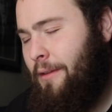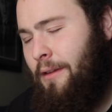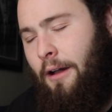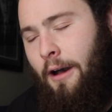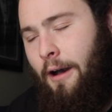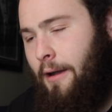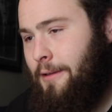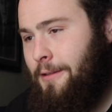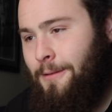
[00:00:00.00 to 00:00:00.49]

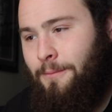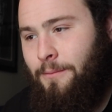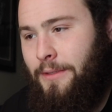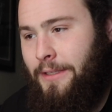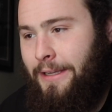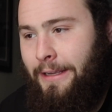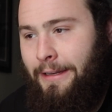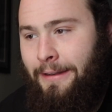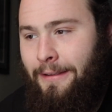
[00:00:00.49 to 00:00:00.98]
Awesome
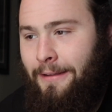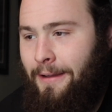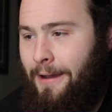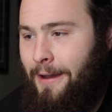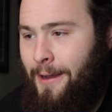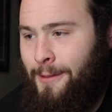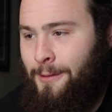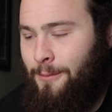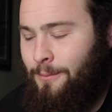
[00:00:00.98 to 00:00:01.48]
scene.
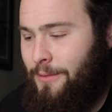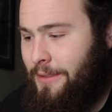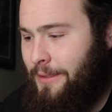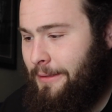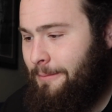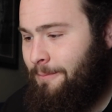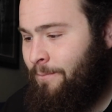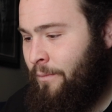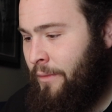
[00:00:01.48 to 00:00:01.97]
Awesome
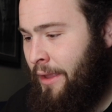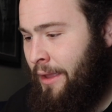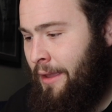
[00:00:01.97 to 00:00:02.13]
scene.